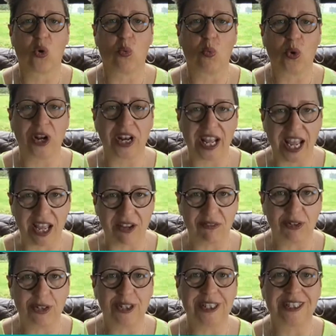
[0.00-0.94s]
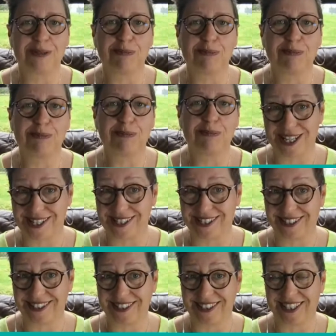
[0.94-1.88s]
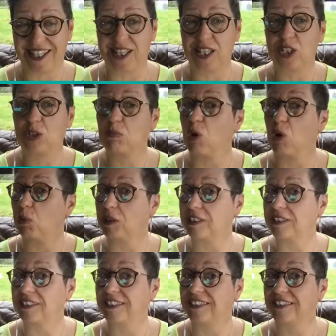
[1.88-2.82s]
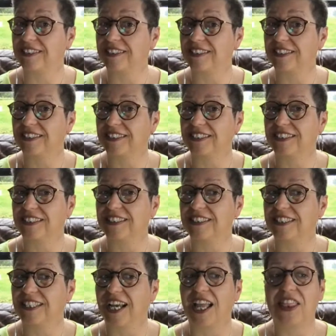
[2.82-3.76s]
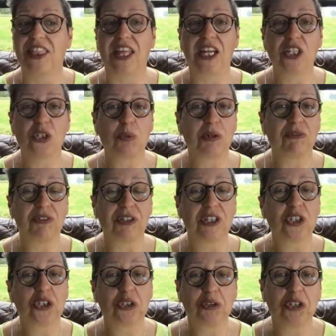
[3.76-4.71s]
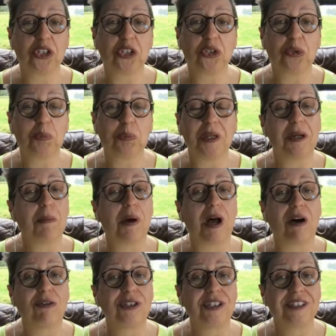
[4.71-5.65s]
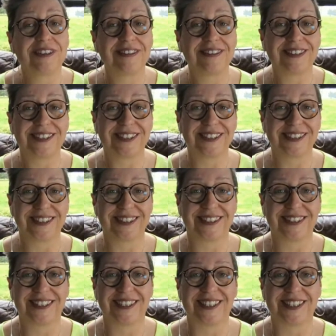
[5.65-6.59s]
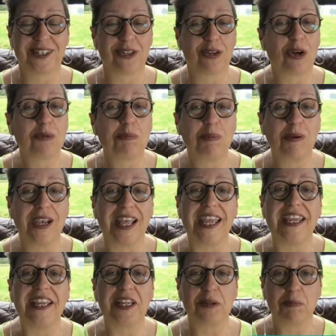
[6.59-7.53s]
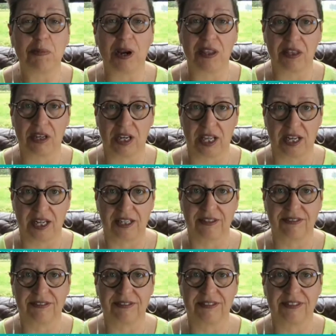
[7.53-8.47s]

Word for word: whatever is present in this moment. And that is what Feng Shui should be about. Not playing it by the letter,